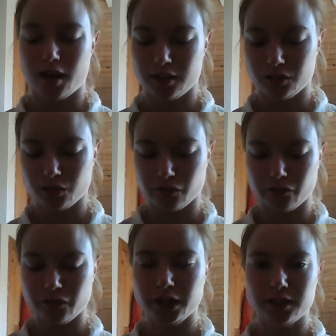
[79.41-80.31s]
and your
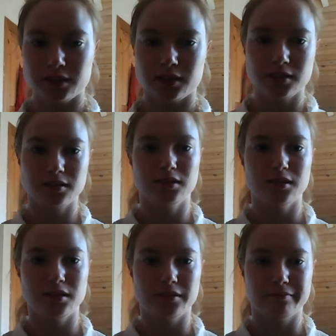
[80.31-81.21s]
feet
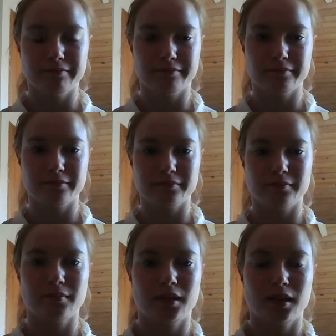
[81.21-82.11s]
um,
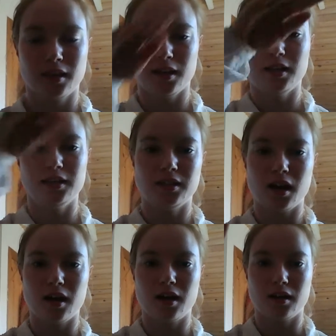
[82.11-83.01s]
in
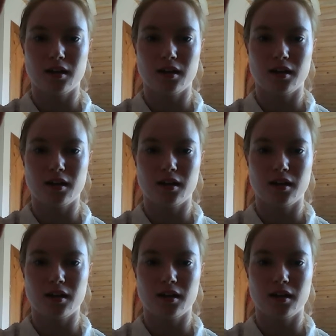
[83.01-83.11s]
the